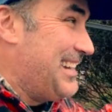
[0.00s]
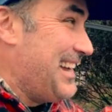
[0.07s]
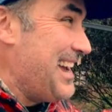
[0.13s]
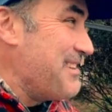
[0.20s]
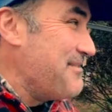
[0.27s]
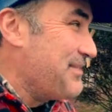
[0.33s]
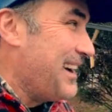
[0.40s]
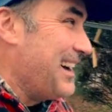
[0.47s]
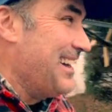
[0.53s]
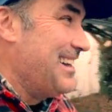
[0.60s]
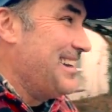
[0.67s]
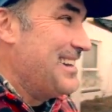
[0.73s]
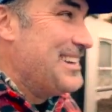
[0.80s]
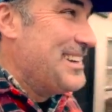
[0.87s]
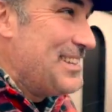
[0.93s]
camper,
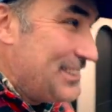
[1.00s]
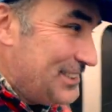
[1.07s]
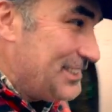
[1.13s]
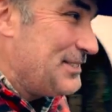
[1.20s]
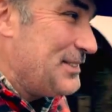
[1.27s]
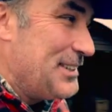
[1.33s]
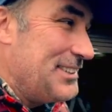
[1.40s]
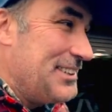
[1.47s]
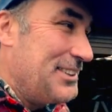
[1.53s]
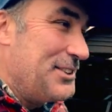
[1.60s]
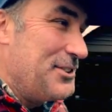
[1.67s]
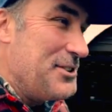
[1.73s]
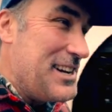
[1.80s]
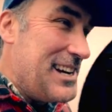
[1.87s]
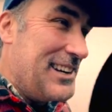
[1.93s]
just because it's
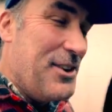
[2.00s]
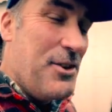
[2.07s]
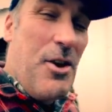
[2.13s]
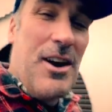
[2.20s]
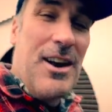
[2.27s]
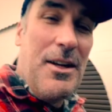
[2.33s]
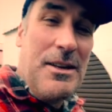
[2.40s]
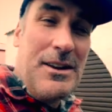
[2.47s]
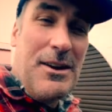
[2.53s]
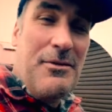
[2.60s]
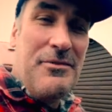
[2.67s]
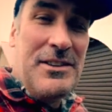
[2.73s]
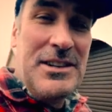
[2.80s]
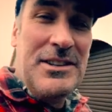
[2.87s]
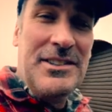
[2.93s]
green. All right, I think I'll
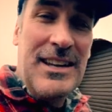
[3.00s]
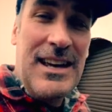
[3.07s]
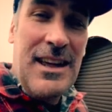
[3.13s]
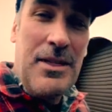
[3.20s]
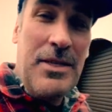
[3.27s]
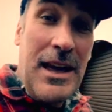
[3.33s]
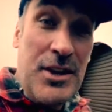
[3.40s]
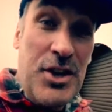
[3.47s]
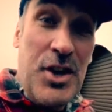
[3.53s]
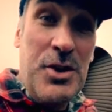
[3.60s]
finish there. Thank